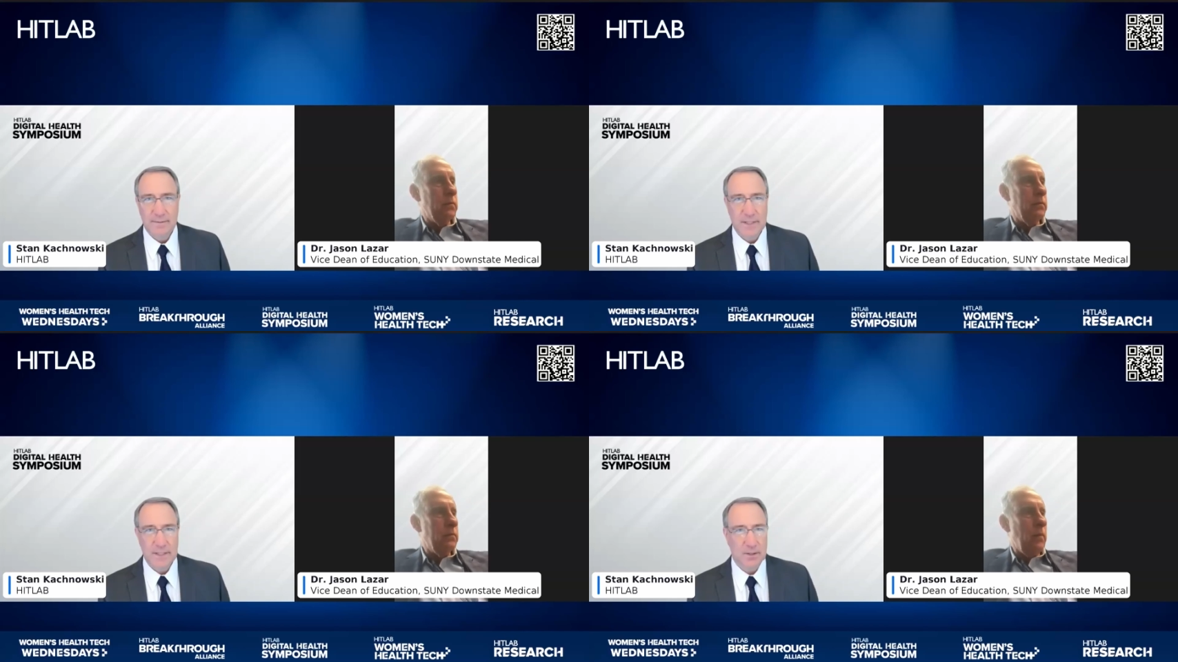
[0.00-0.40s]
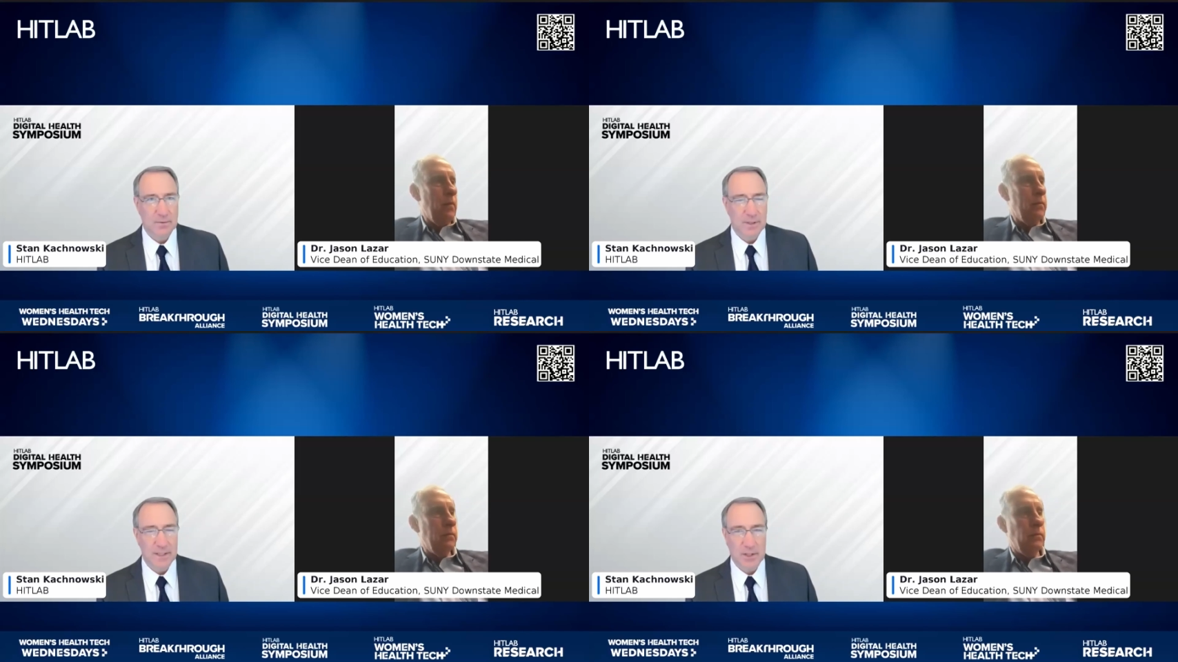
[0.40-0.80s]
Speaker 1: of
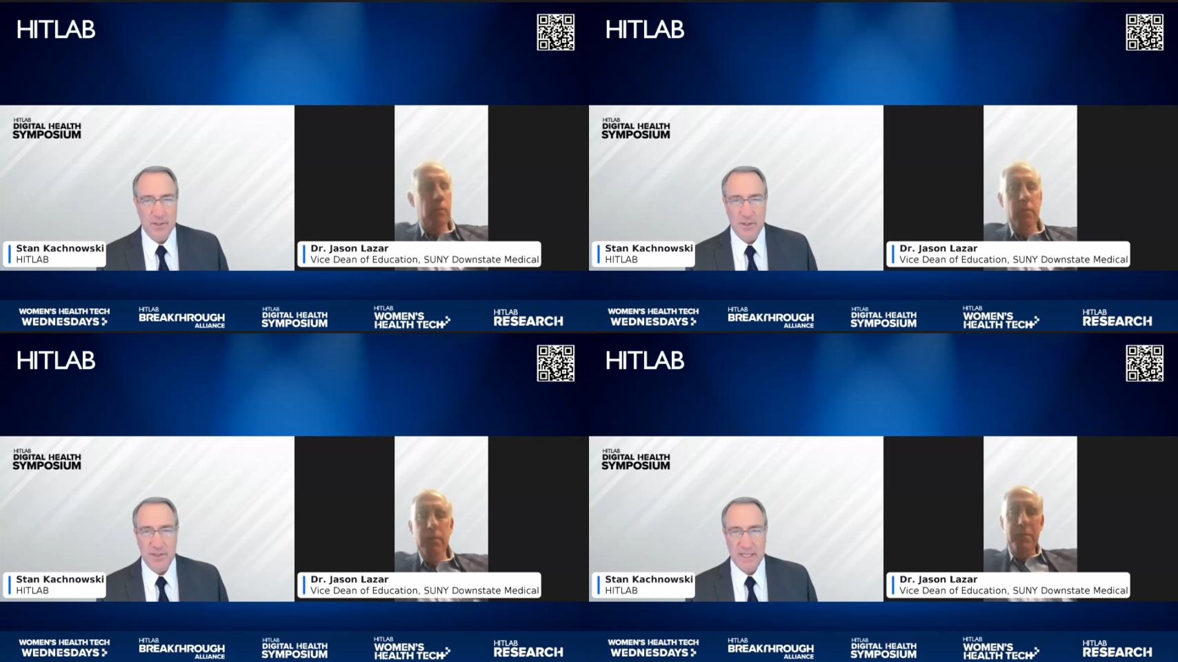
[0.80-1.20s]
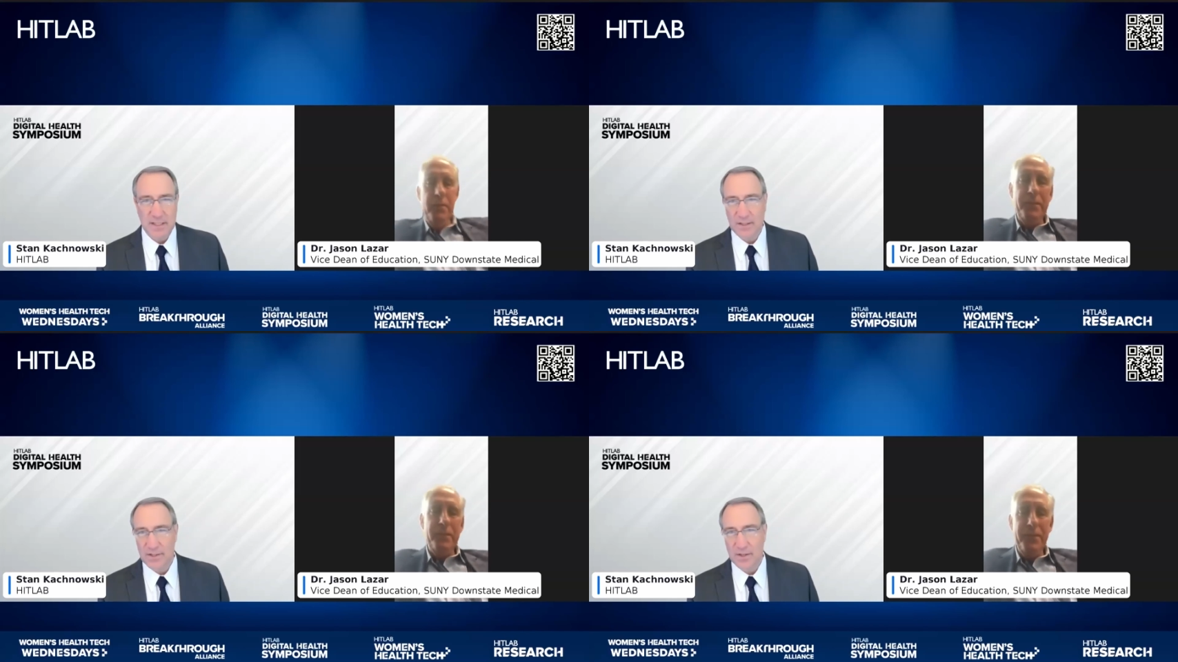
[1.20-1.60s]
digital, uh, Dr.
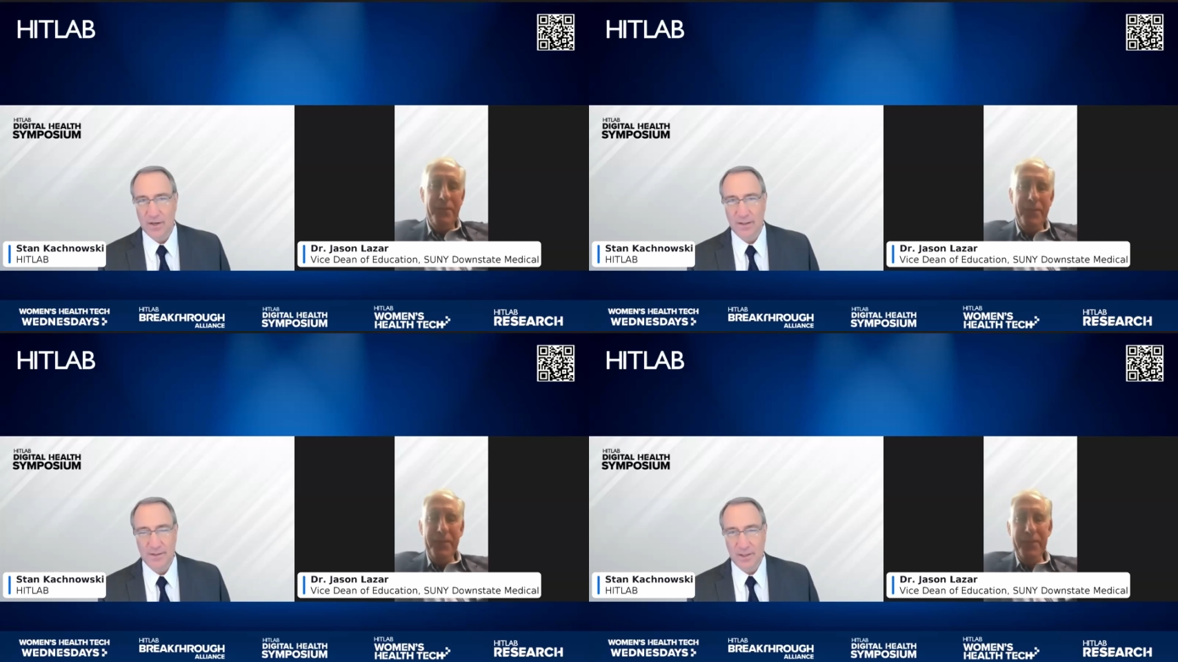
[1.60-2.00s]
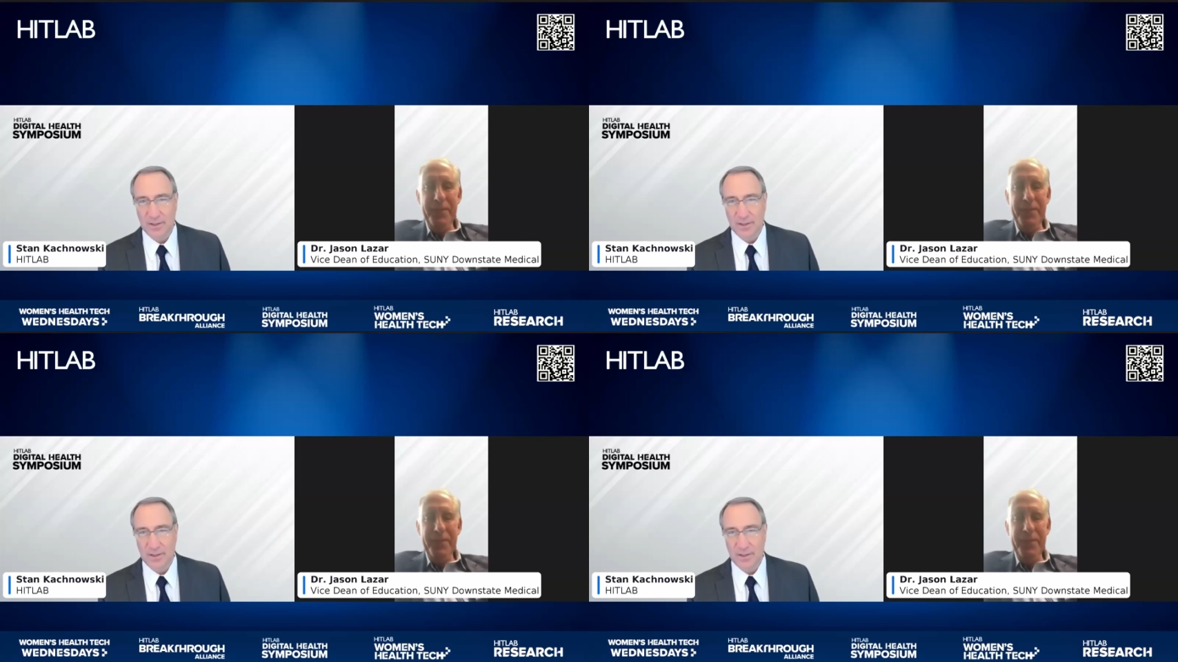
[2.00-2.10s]
Jason Lazar.